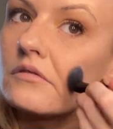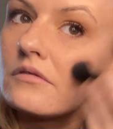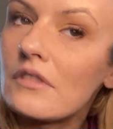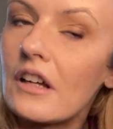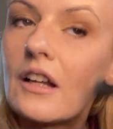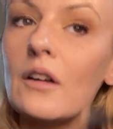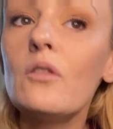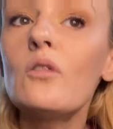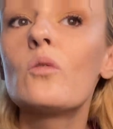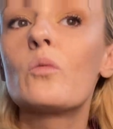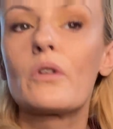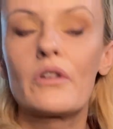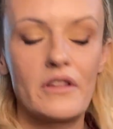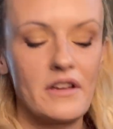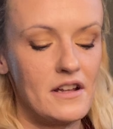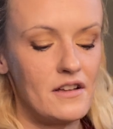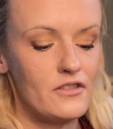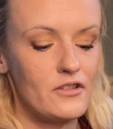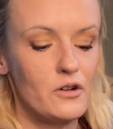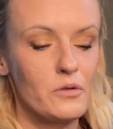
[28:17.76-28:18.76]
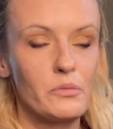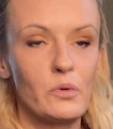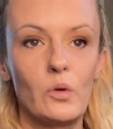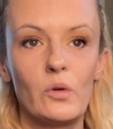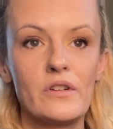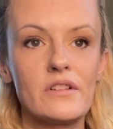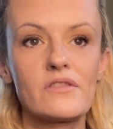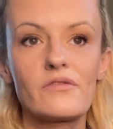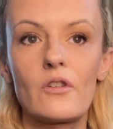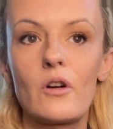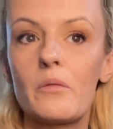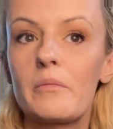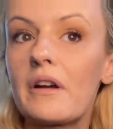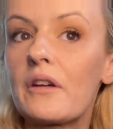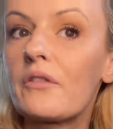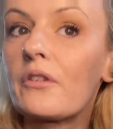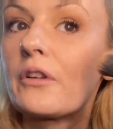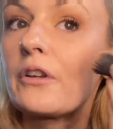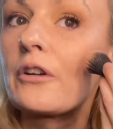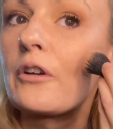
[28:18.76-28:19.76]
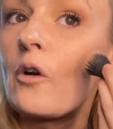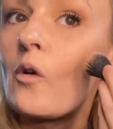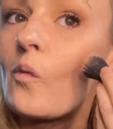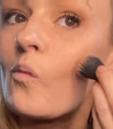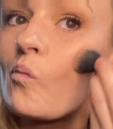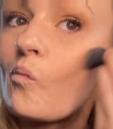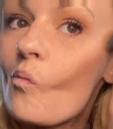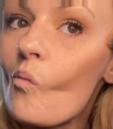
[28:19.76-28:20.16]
I don't know where they get their employees from. I really don't.